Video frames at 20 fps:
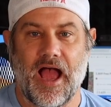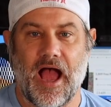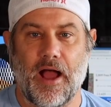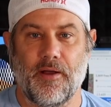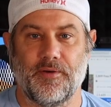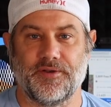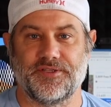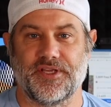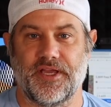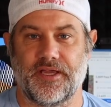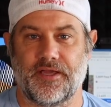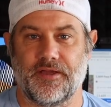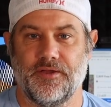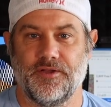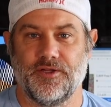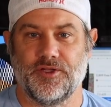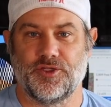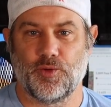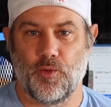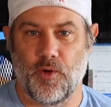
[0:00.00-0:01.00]
I was like,
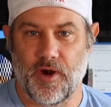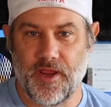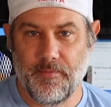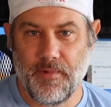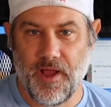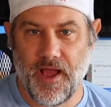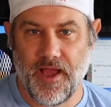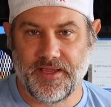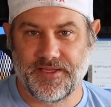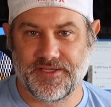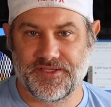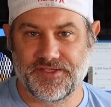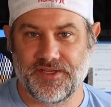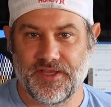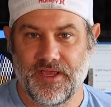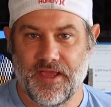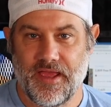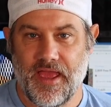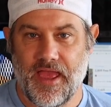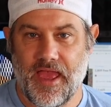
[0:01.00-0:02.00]
20
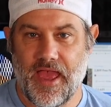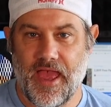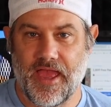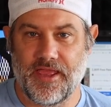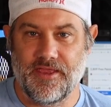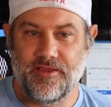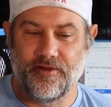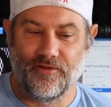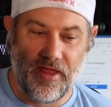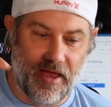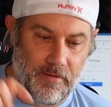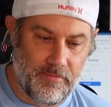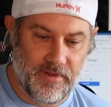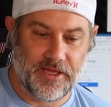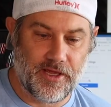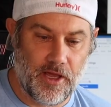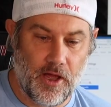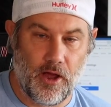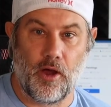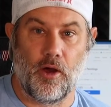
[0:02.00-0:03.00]
bucks and you let me
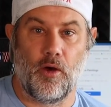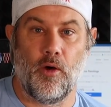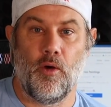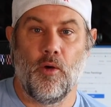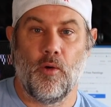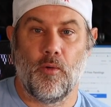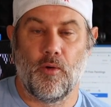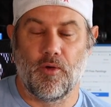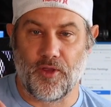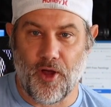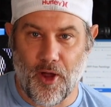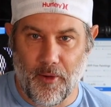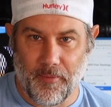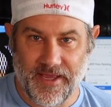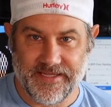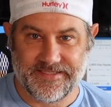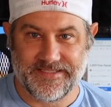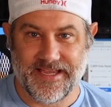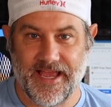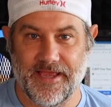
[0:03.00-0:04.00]
go with all
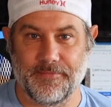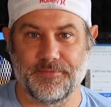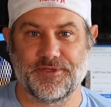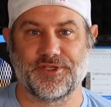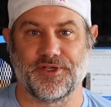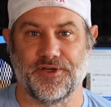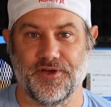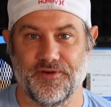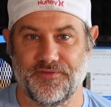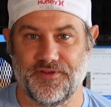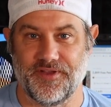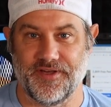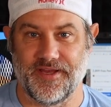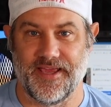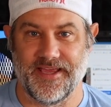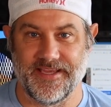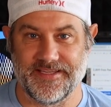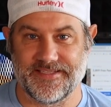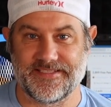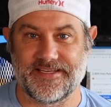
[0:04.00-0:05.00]
my time served
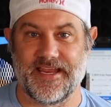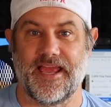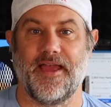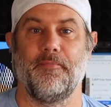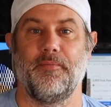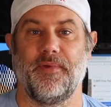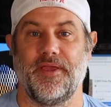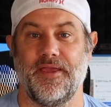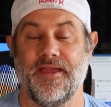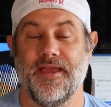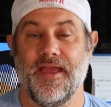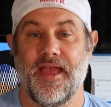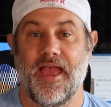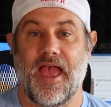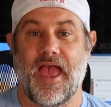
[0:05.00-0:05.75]
today, stamp me,